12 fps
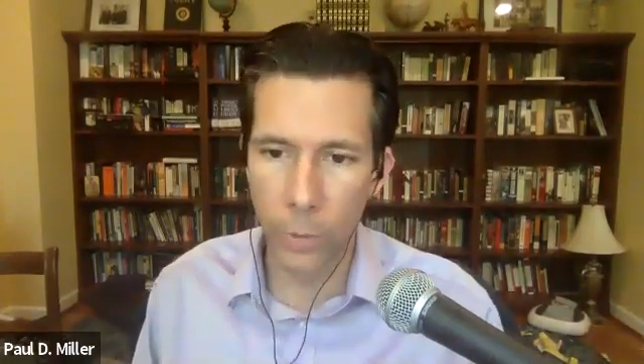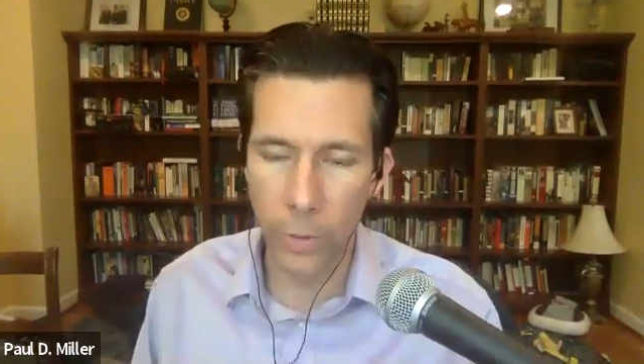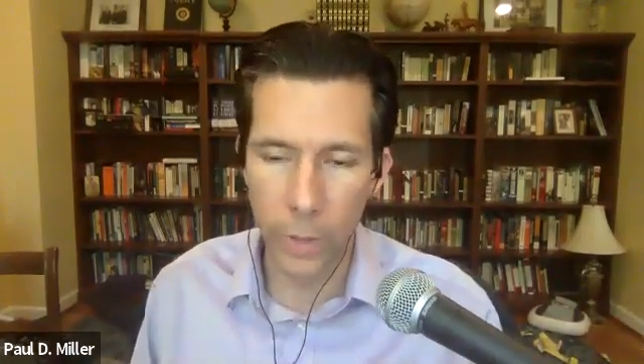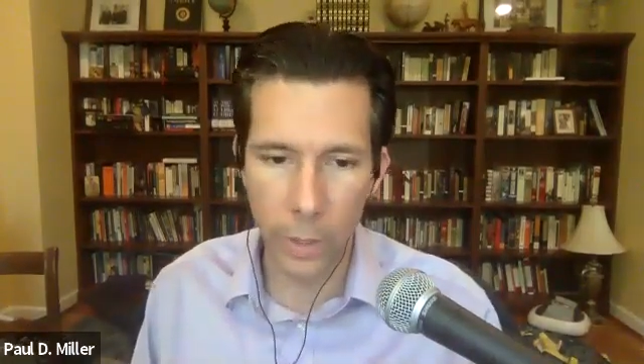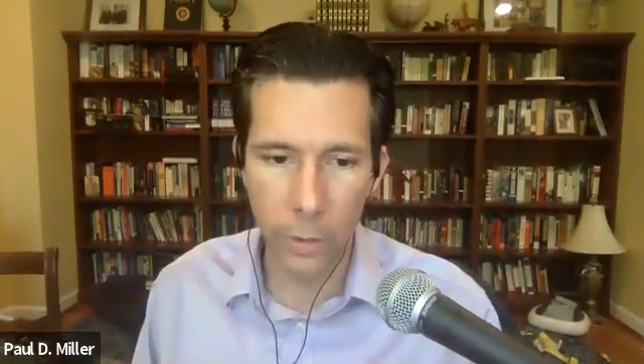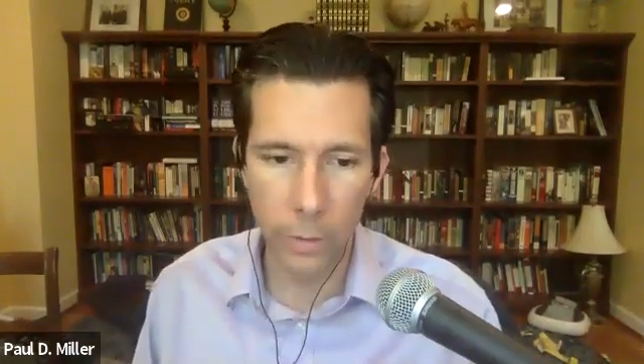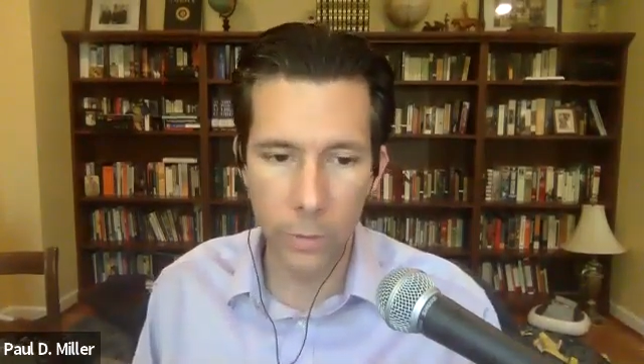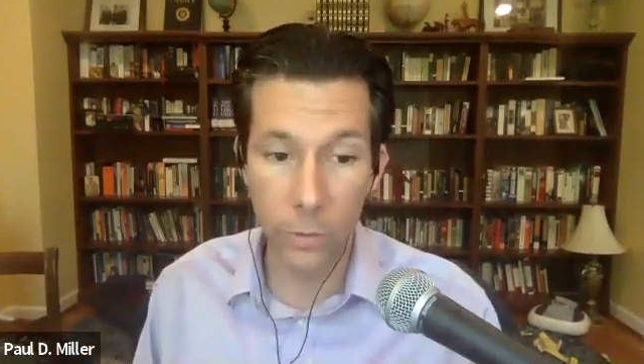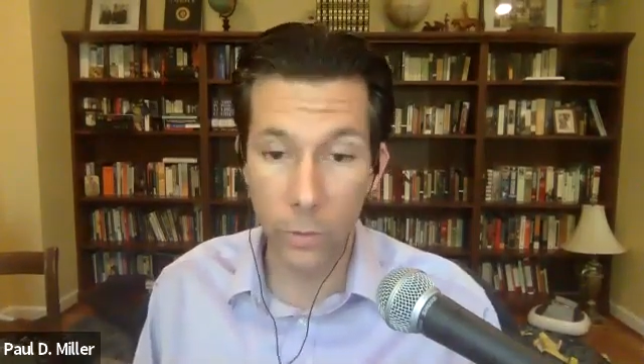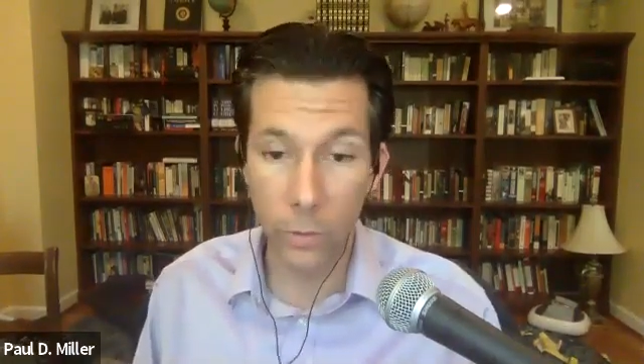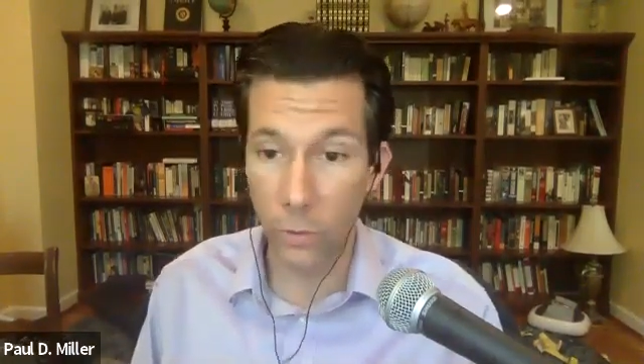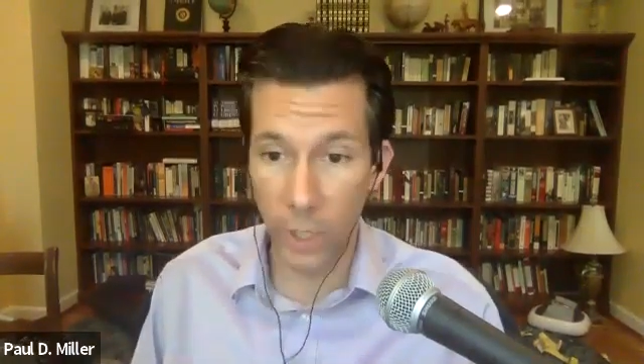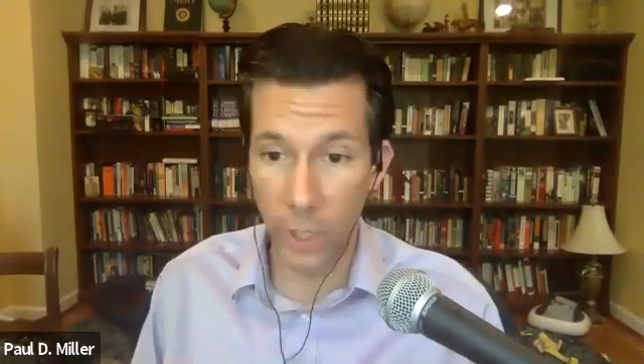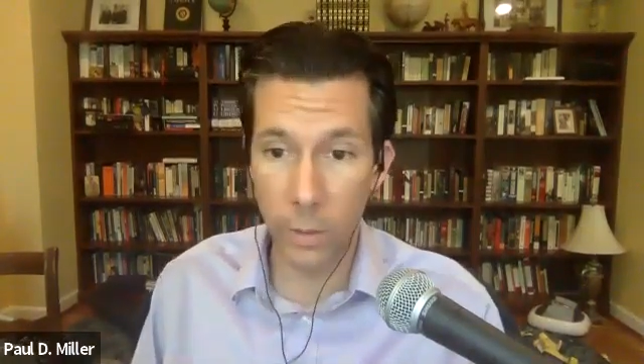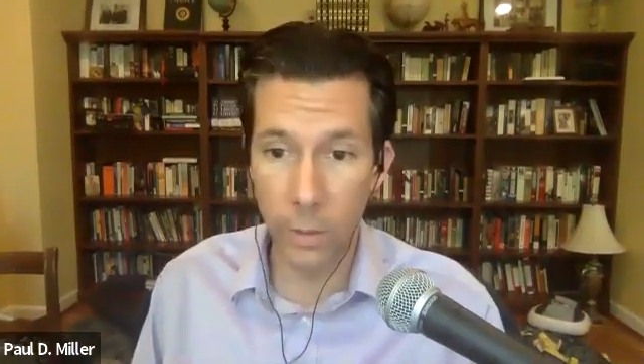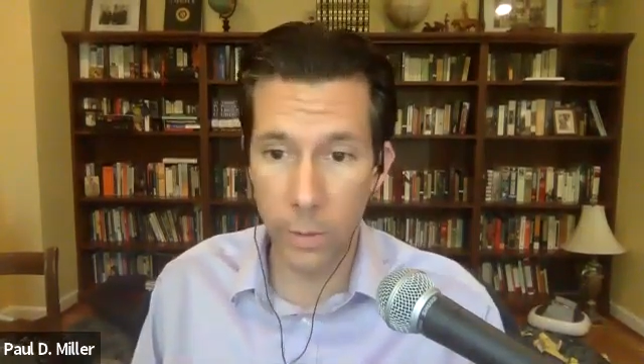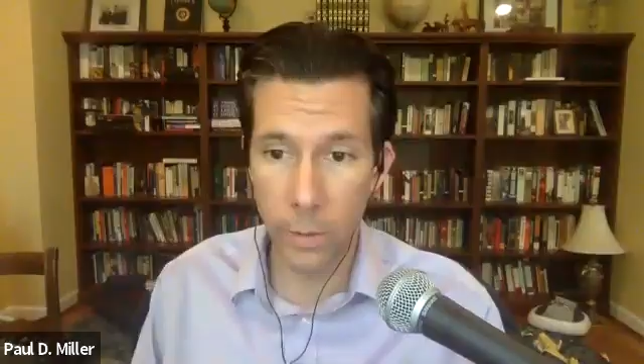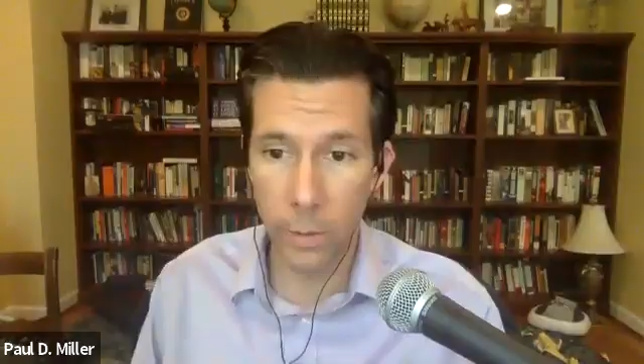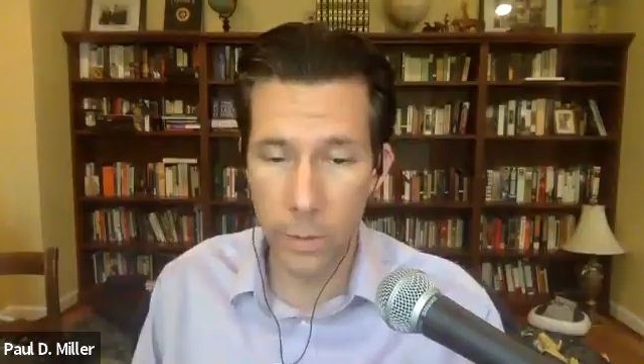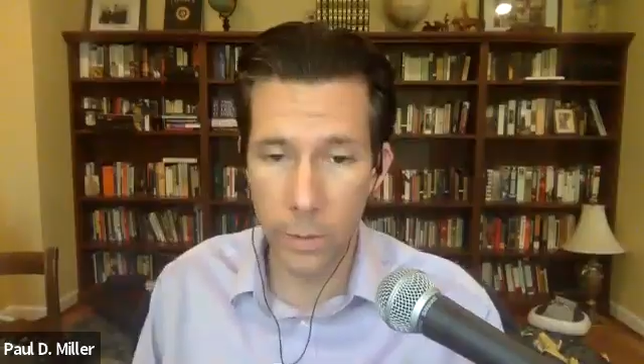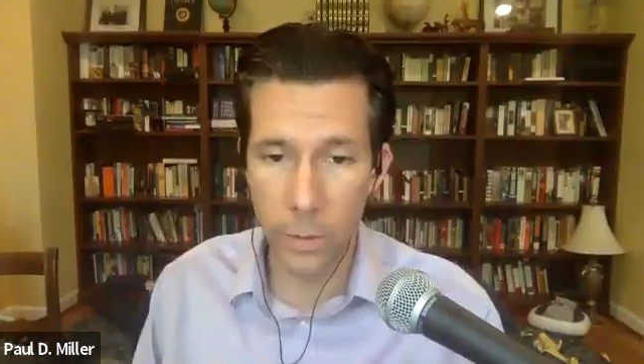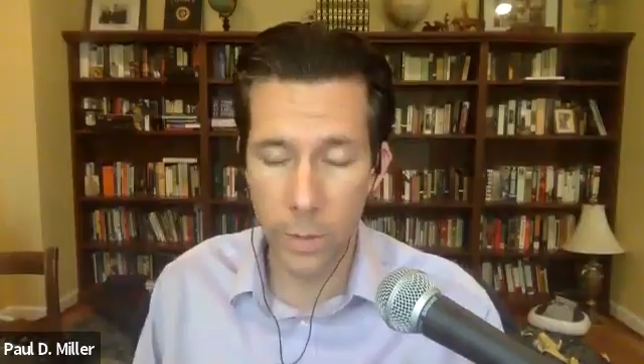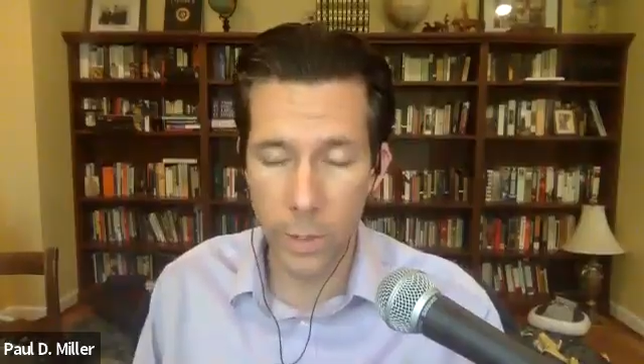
that they sustain the